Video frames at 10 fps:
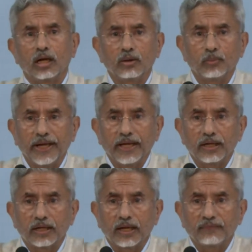Uh,
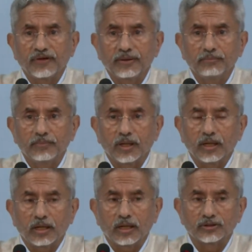where FM
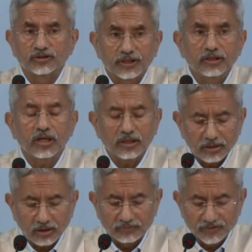Qin
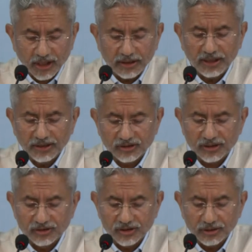Gang uh, of China
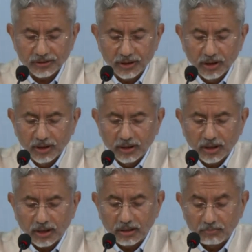is concerned,
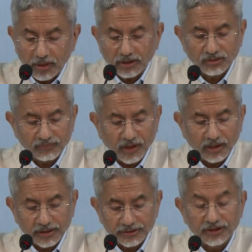uh, much of
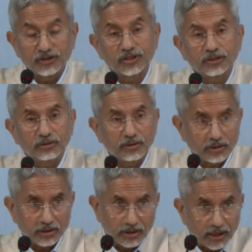our attention,
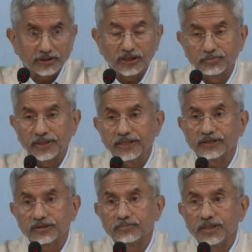I think
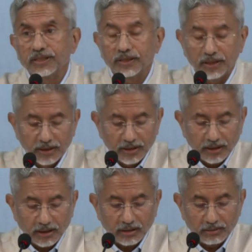predictably,
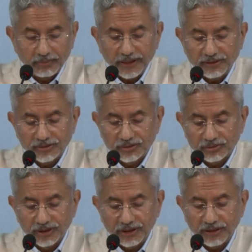
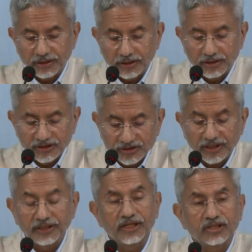went to the
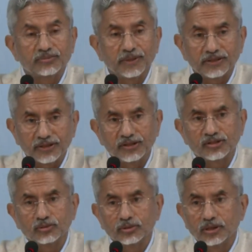disengagement
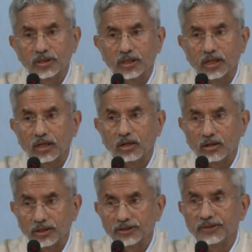issue
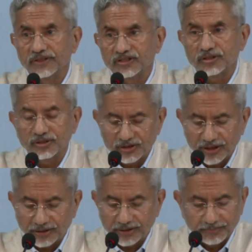in the Western
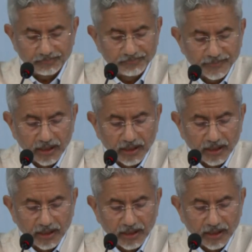sector.